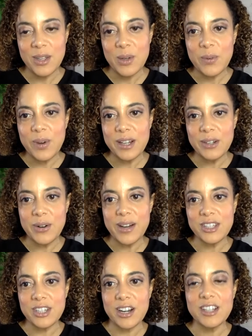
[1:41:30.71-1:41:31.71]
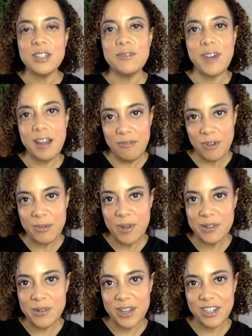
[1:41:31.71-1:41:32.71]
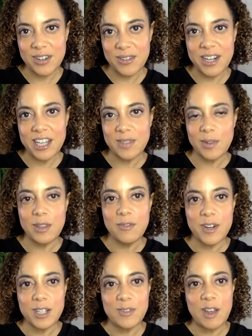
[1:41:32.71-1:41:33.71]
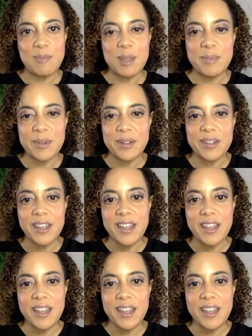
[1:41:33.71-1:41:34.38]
1 question, or do 5 free 1 question readings for the first 5 people